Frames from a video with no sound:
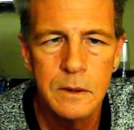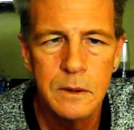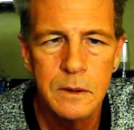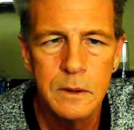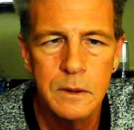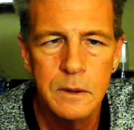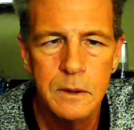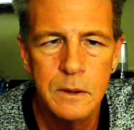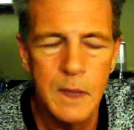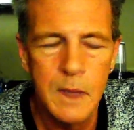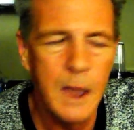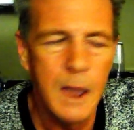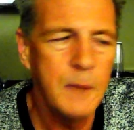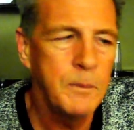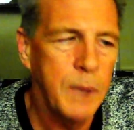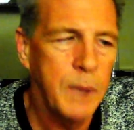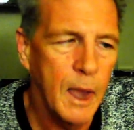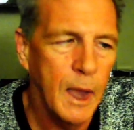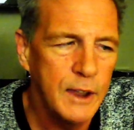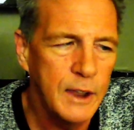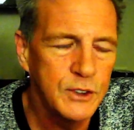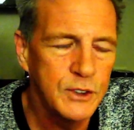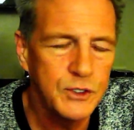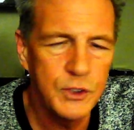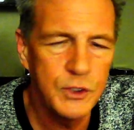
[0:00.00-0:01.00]
They
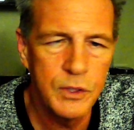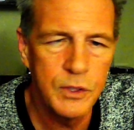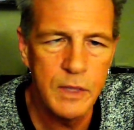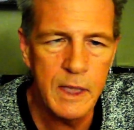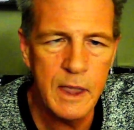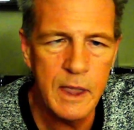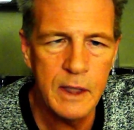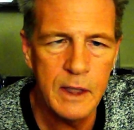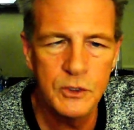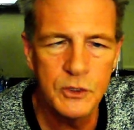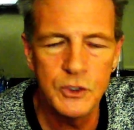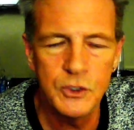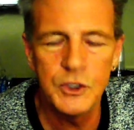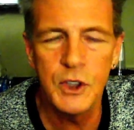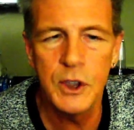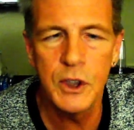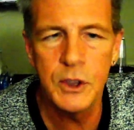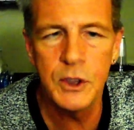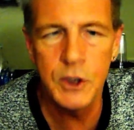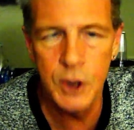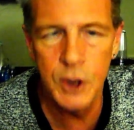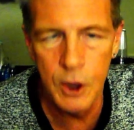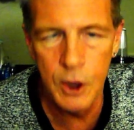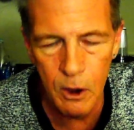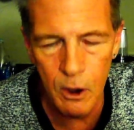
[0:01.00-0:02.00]
place the
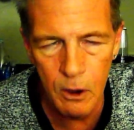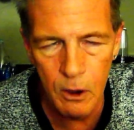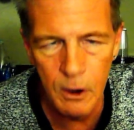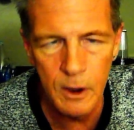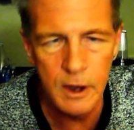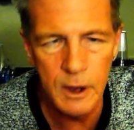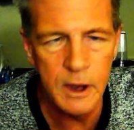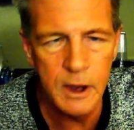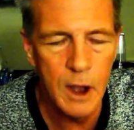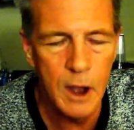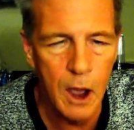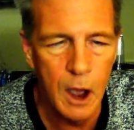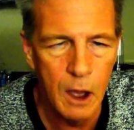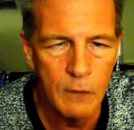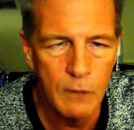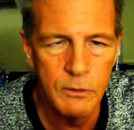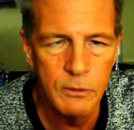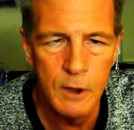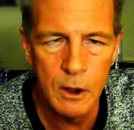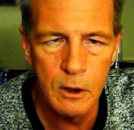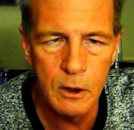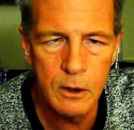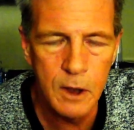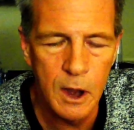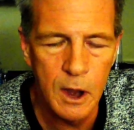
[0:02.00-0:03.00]
security of
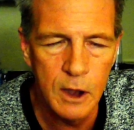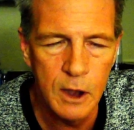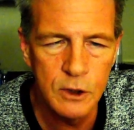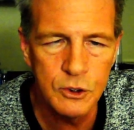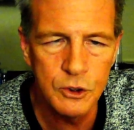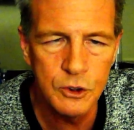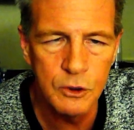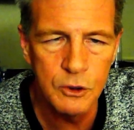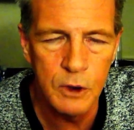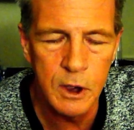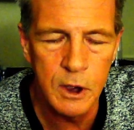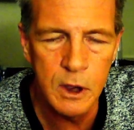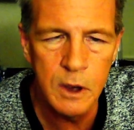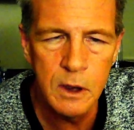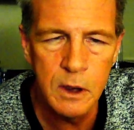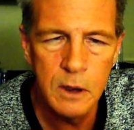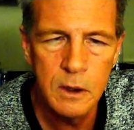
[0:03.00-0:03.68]
their country